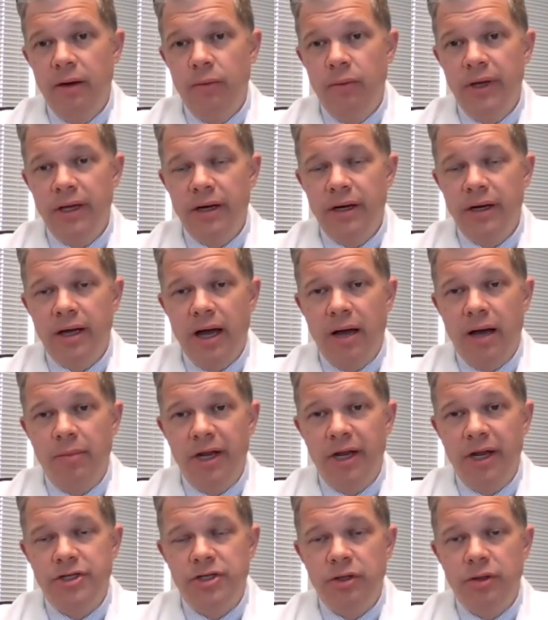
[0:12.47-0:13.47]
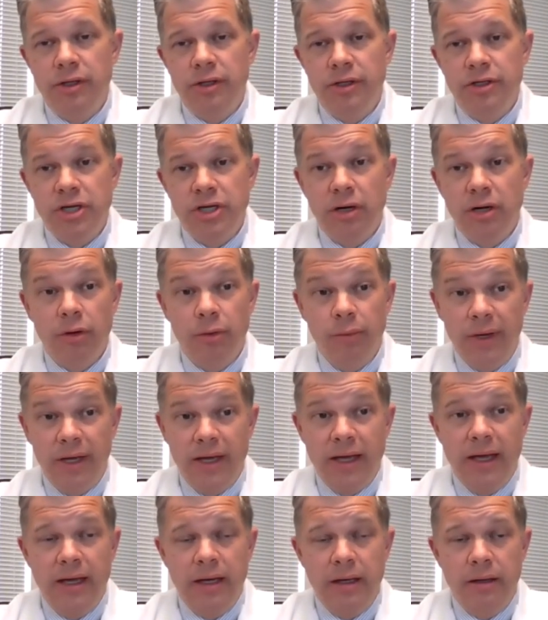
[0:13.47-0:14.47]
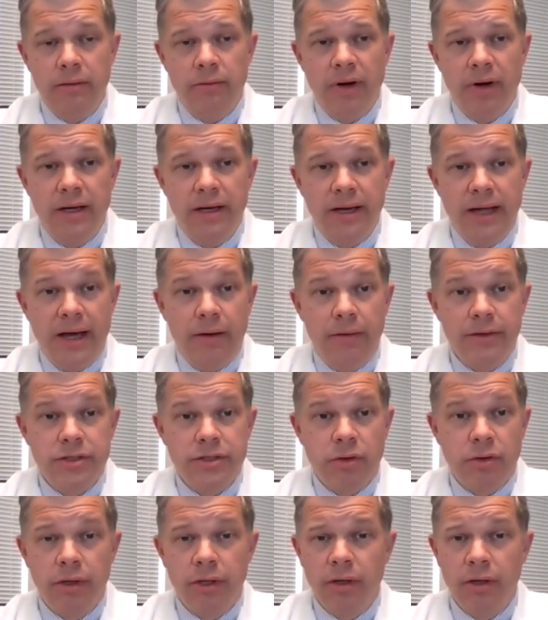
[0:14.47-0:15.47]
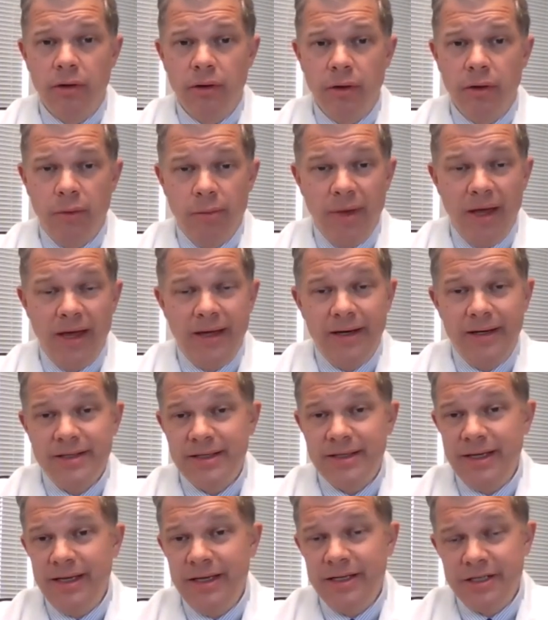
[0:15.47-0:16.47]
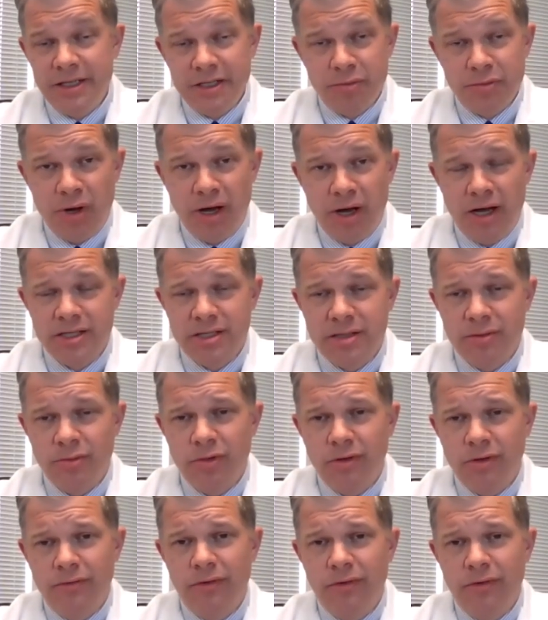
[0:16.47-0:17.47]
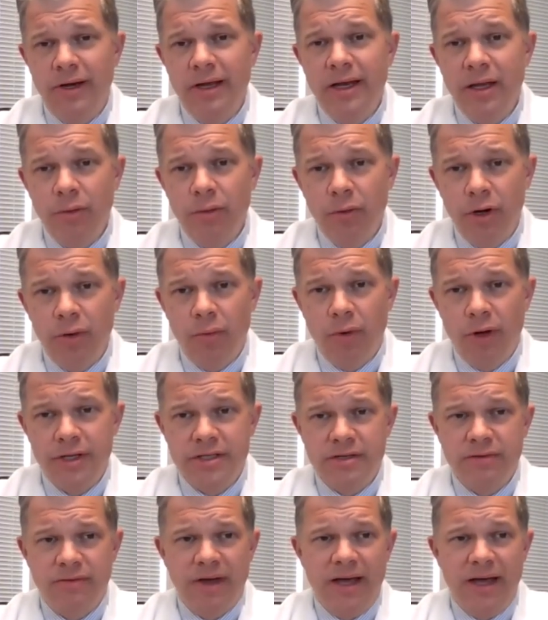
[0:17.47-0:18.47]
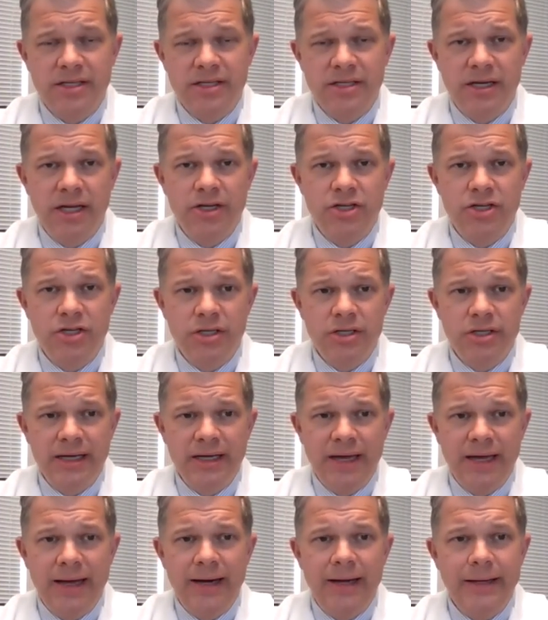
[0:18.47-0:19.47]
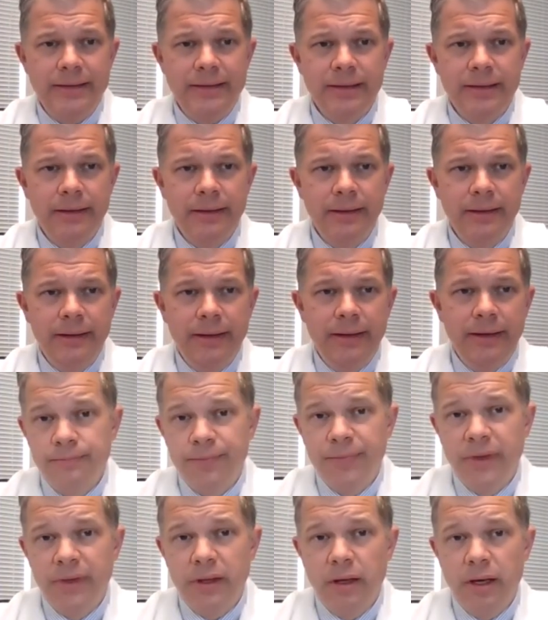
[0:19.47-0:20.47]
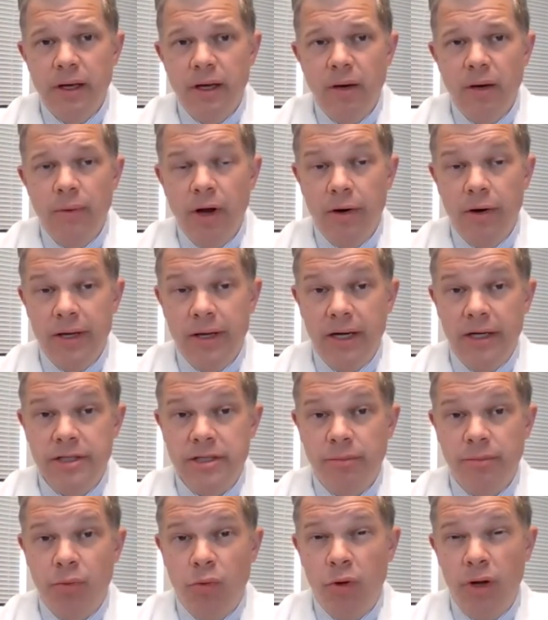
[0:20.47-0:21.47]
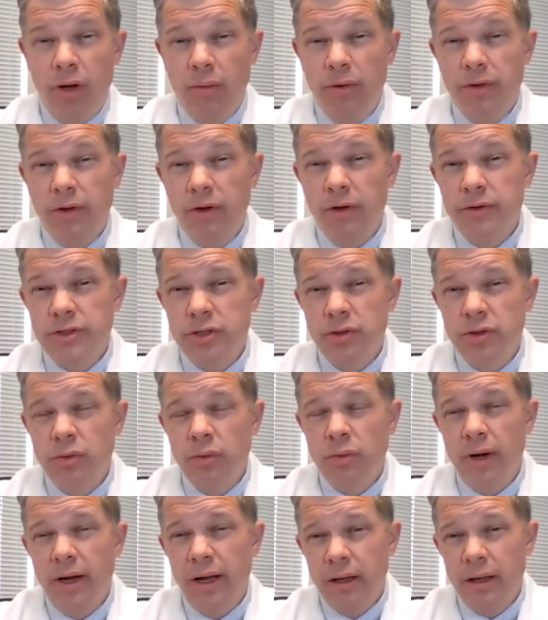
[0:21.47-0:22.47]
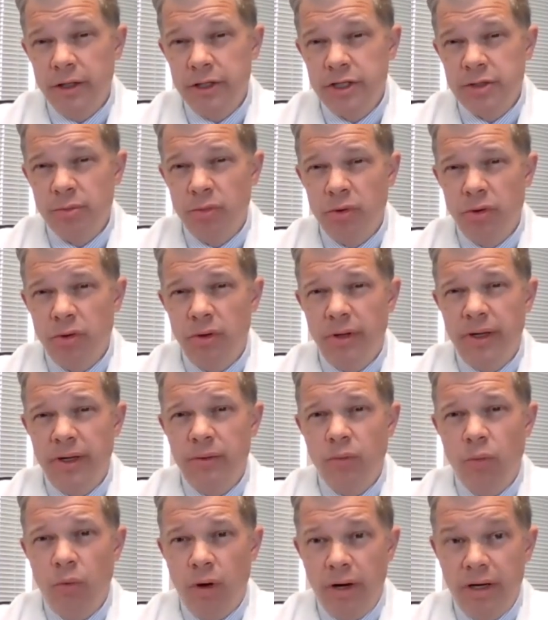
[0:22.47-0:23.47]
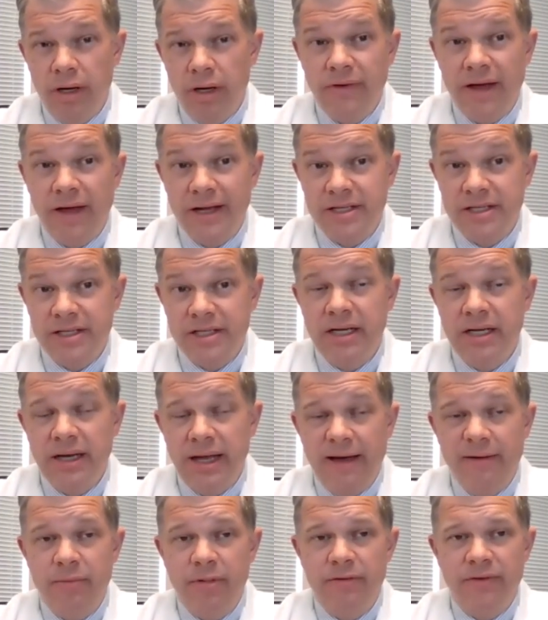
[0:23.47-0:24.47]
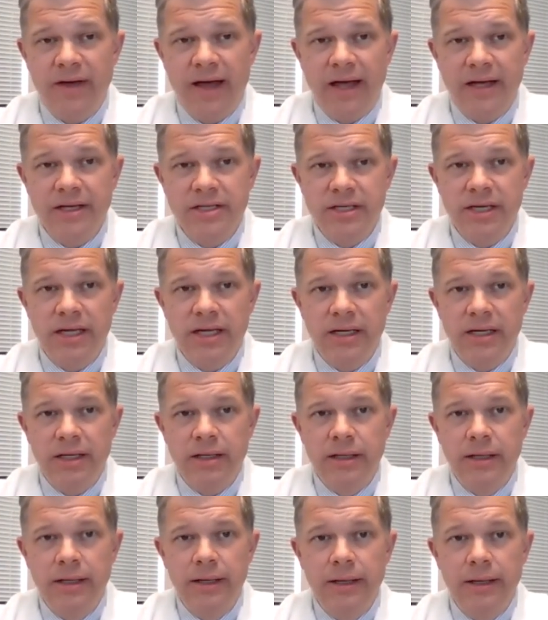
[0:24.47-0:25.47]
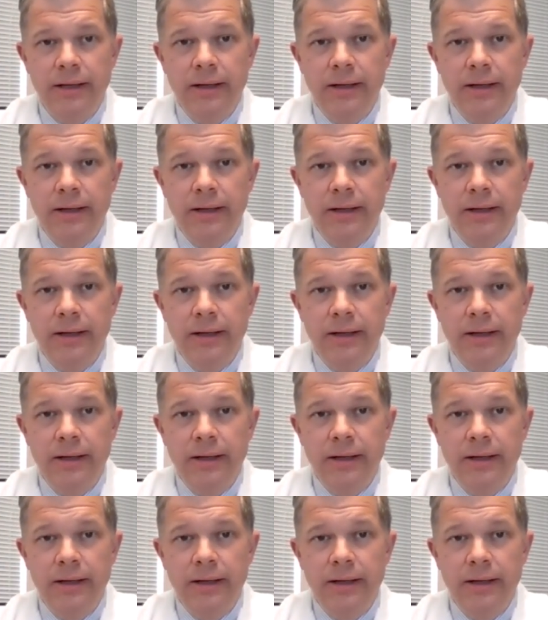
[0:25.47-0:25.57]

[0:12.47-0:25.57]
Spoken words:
we can accommodate you, and generally we can. Right now, it's critical that we make it as easy as possible for anyone who wants a vaccination to get it. We are getting to the point where those who were eligible and wanted vaccine have been vaccinated.